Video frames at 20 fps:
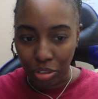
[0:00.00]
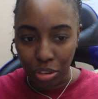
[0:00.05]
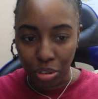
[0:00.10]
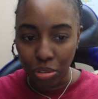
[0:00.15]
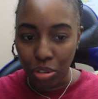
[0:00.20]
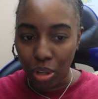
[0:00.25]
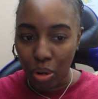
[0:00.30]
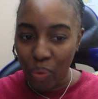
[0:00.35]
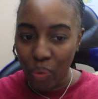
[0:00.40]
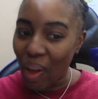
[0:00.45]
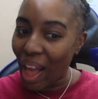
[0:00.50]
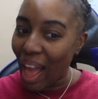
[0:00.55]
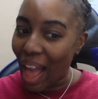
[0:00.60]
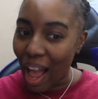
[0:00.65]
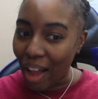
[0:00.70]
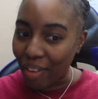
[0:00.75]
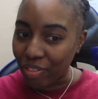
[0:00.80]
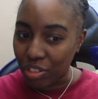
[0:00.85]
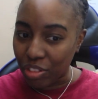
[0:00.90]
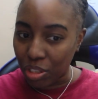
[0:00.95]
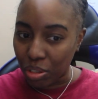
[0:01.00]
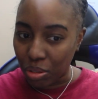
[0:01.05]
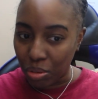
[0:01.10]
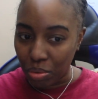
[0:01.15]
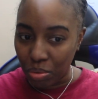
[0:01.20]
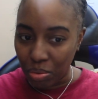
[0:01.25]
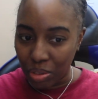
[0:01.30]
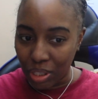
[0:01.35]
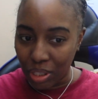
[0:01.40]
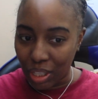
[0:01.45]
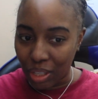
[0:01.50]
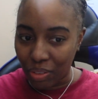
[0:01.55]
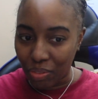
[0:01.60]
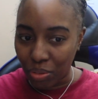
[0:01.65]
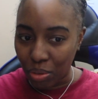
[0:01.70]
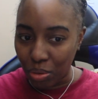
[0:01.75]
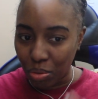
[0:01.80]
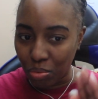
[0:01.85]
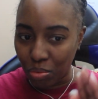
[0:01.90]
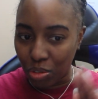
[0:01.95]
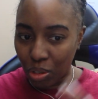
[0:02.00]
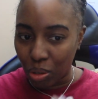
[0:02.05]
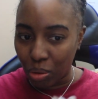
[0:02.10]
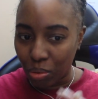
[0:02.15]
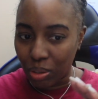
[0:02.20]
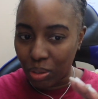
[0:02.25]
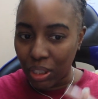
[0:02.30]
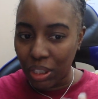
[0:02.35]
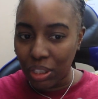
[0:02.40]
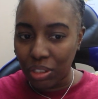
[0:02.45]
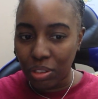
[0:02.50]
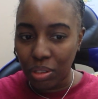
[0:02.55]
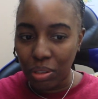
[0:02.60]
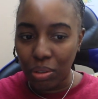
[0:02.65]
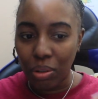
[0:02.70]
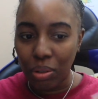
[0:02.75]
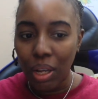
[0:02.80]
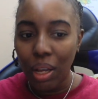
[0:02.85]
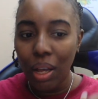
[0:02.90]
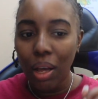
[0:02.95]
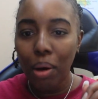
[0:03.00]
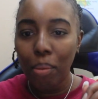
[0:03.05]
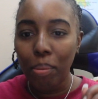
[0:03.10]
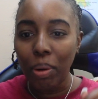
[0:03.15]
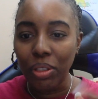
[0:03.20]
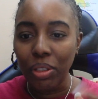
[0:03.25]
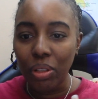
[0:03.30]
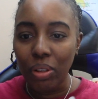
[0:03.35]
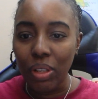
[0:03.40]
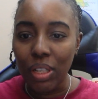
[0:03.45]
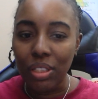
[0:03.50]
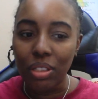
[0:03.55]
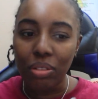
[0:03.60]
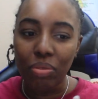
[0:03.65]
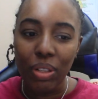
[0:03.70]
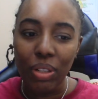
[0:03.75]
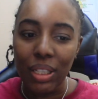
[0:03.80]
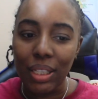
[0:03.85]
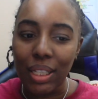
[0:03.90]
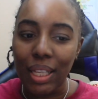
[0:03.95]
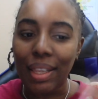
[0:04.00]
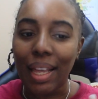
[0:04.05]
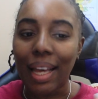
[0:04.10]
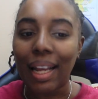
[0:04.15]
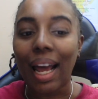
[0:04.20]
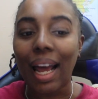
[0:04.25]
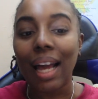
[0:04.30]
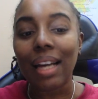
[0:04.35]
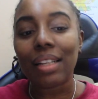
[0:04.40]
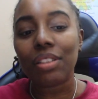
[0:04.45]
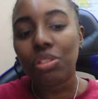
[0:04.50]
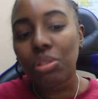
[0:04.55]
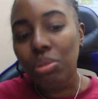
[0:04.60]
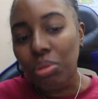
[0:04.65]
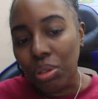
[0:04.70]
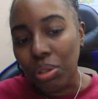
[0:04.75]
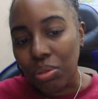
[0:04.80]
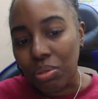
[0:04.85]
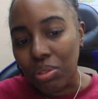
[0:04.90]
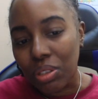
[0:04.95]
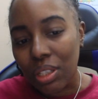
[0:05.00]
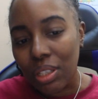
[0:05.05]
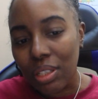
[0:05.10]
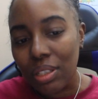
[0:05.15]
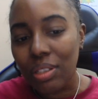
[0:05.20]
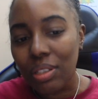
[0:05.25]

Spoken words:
You don't have to use it if you don't need to, but there is a reason that I do use it.